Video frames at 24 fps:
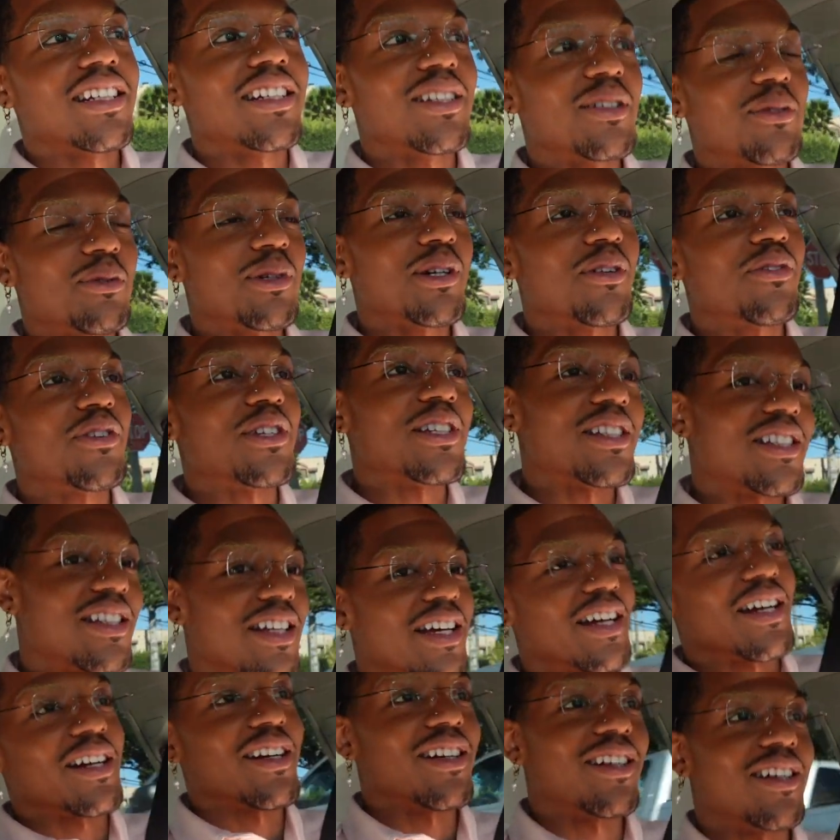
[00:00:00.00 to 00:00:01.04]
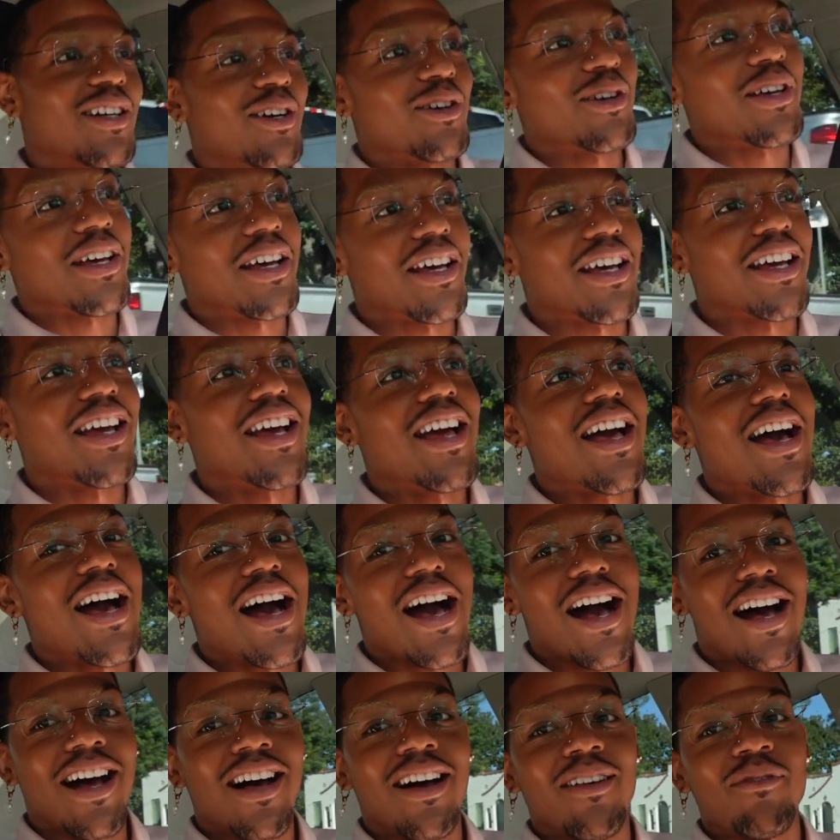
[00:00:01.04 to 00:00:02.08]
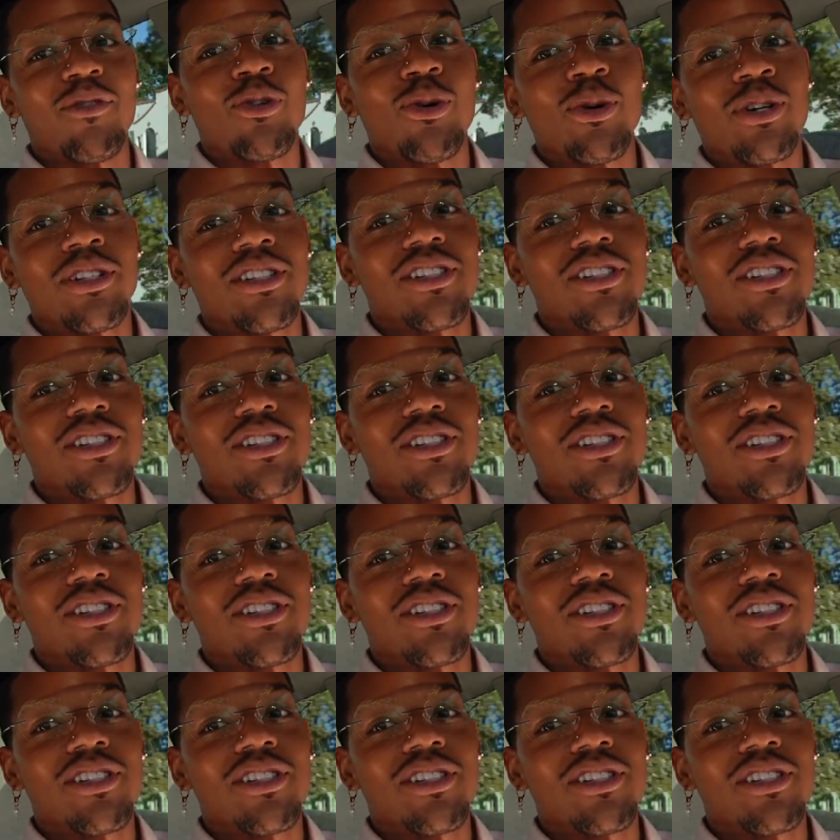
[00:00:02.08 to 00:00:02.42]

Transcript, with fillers: What if he's there? Okay, I'm going